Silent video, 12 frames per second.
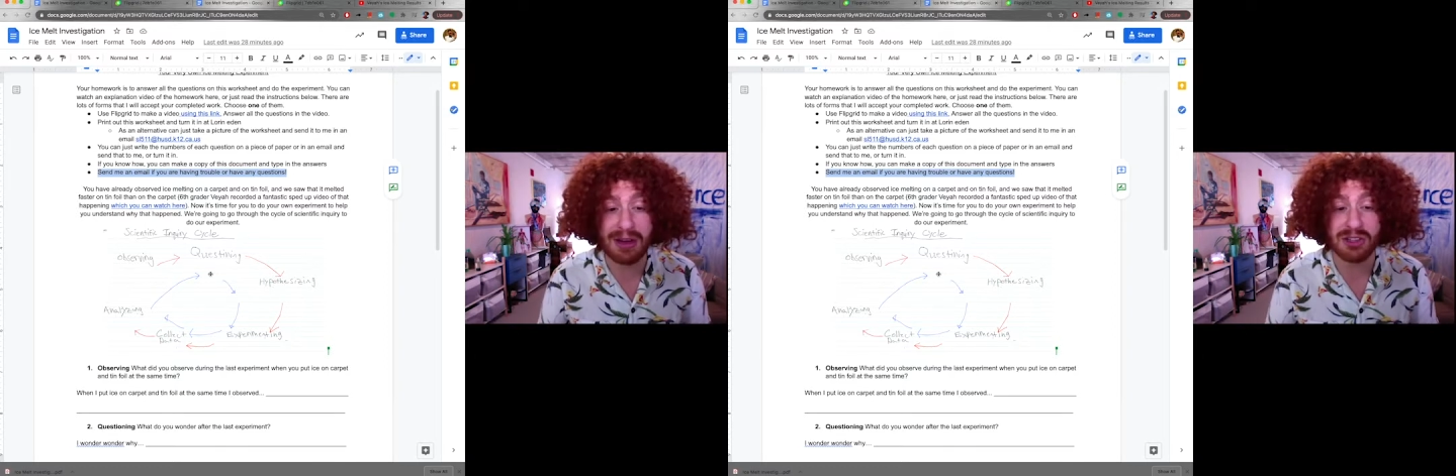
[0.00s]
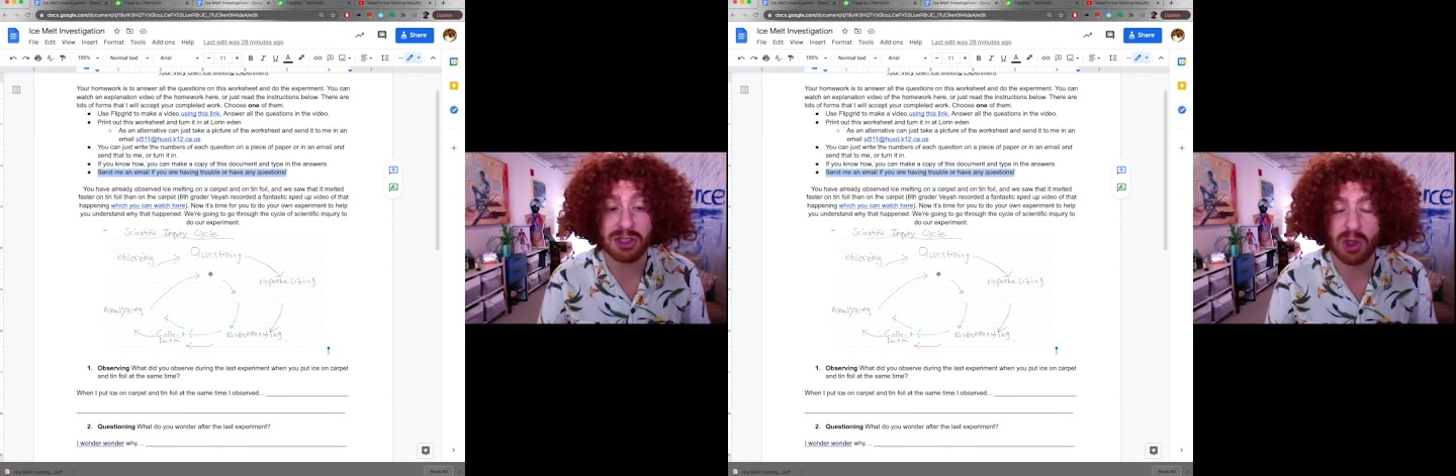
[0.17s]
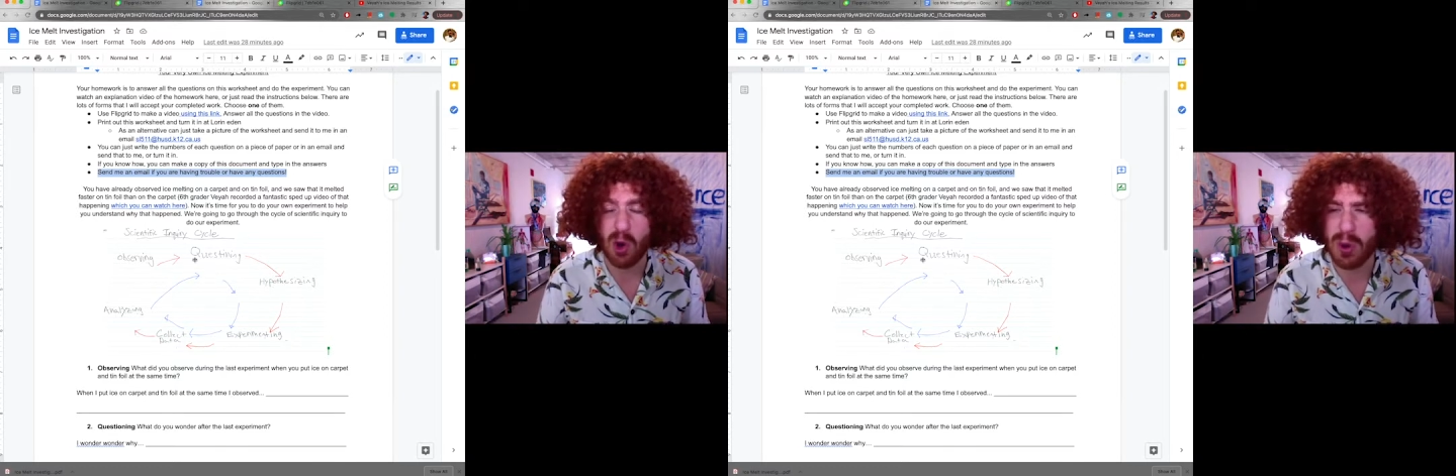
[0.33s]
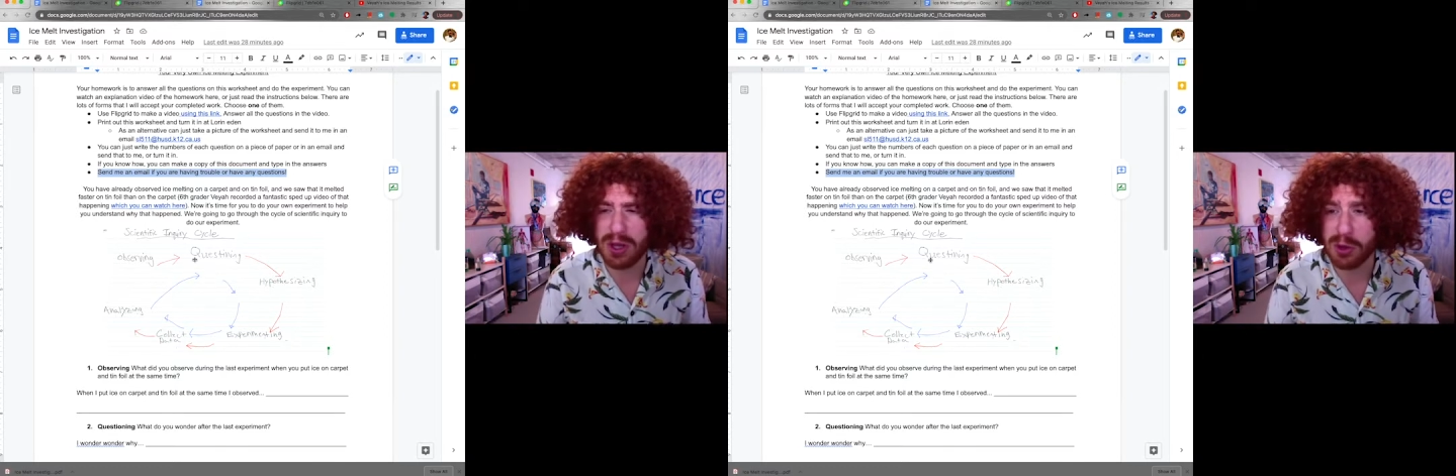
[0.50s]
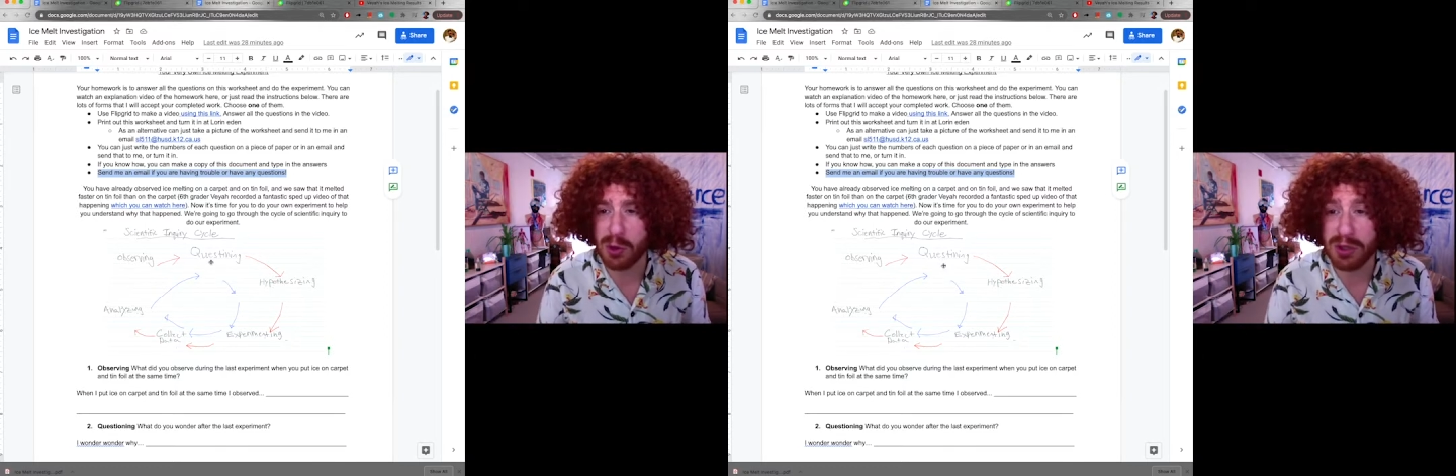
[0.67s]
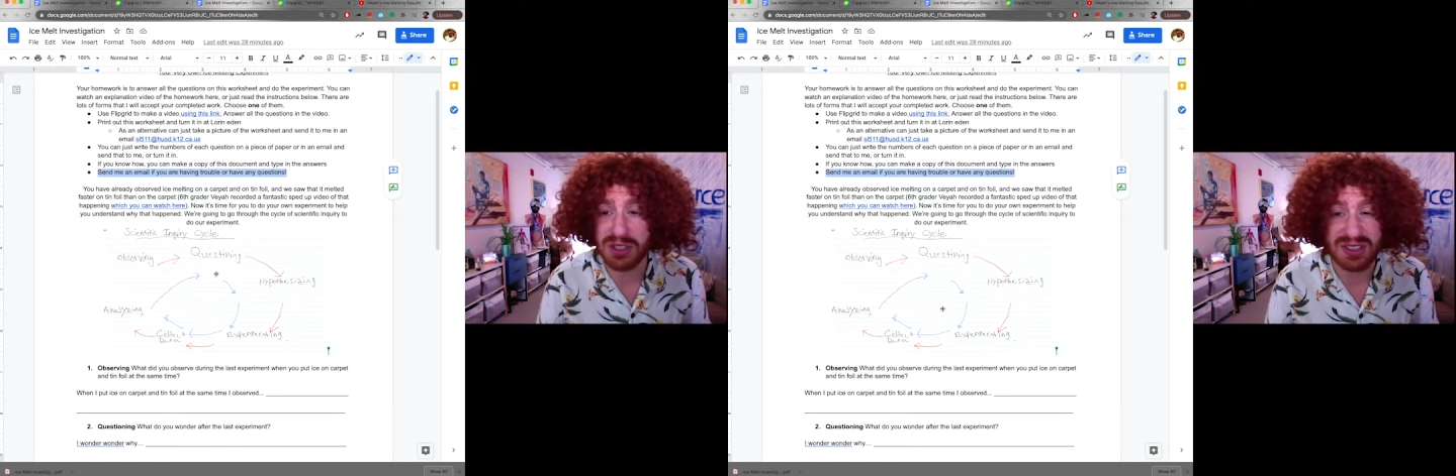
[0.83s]
is going through
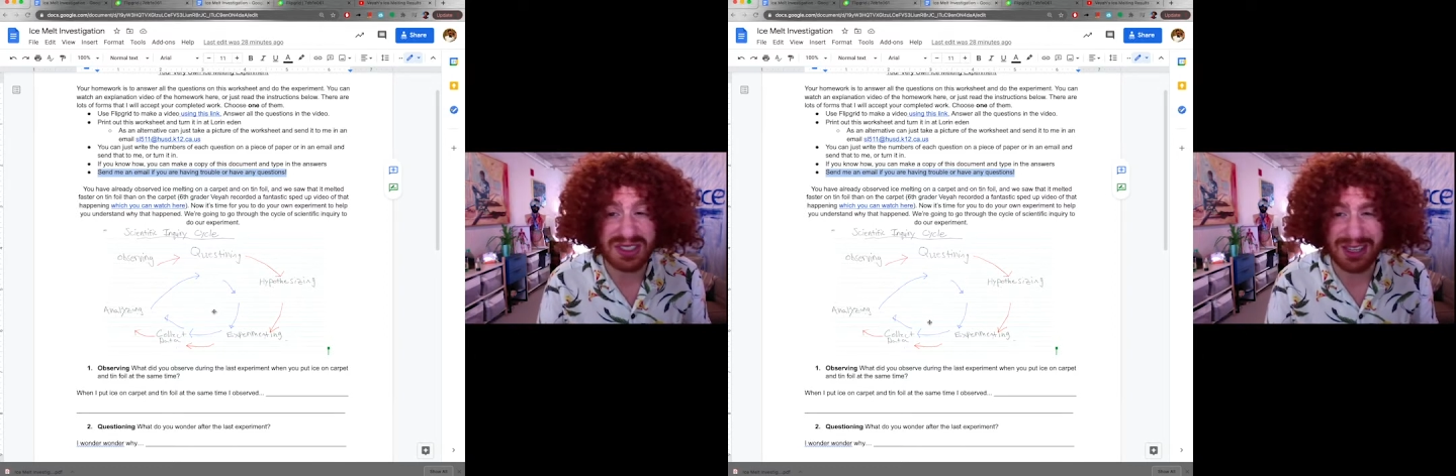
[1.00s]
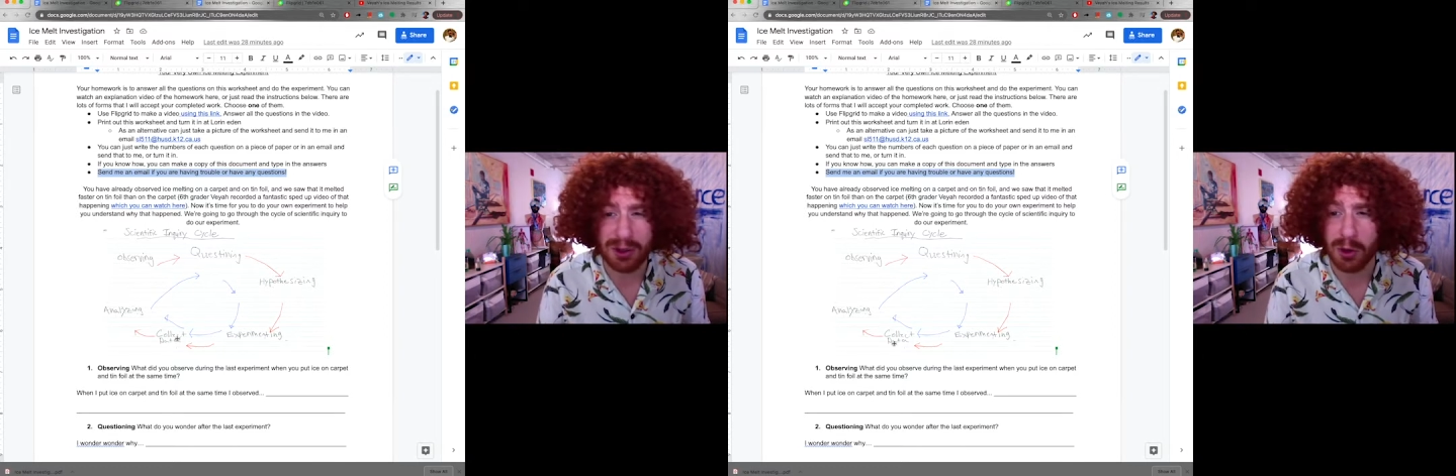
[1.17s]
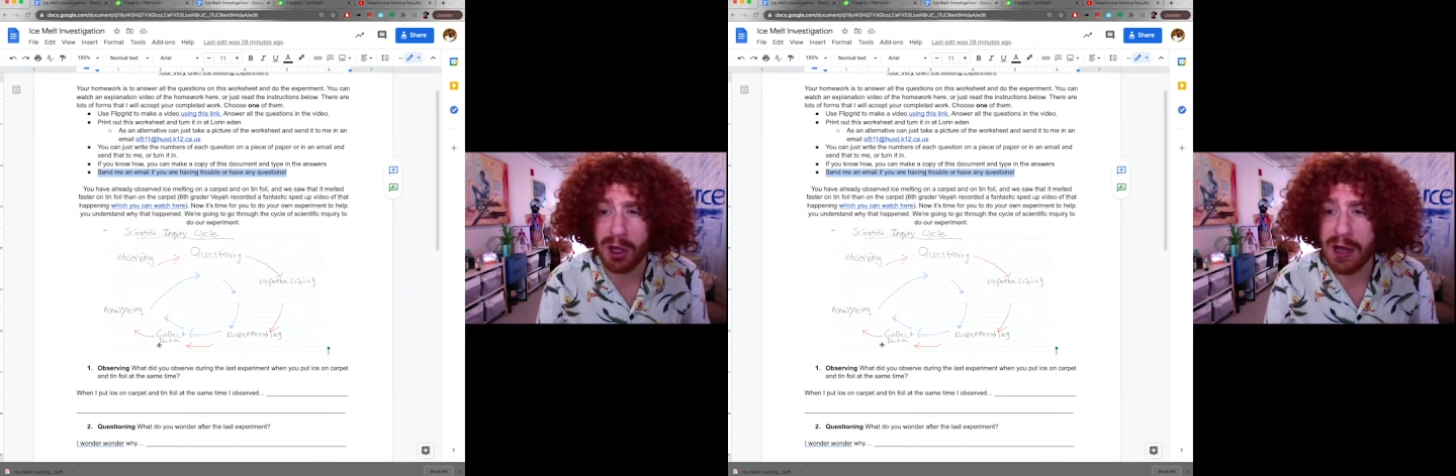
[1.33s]
this cycle